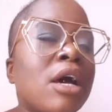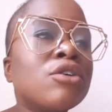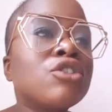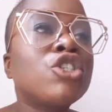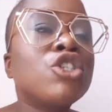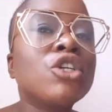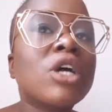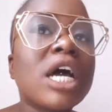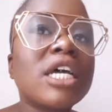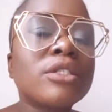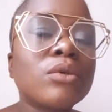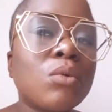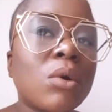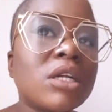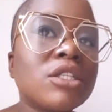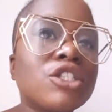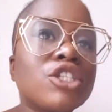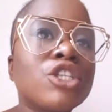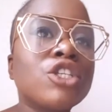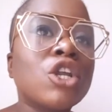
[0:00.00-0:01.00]
else you guys
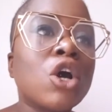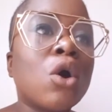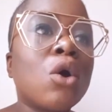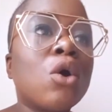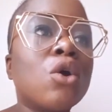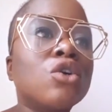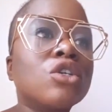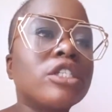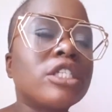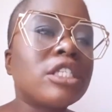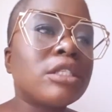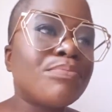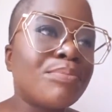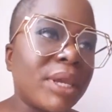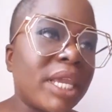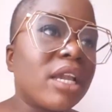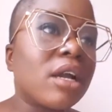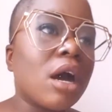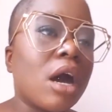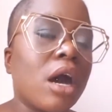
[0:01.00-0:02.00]
want to know or
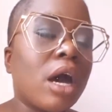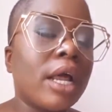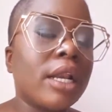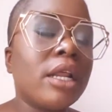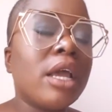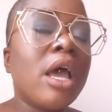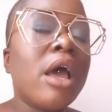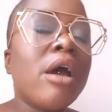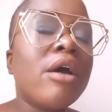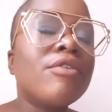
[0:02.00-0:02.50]
speak on,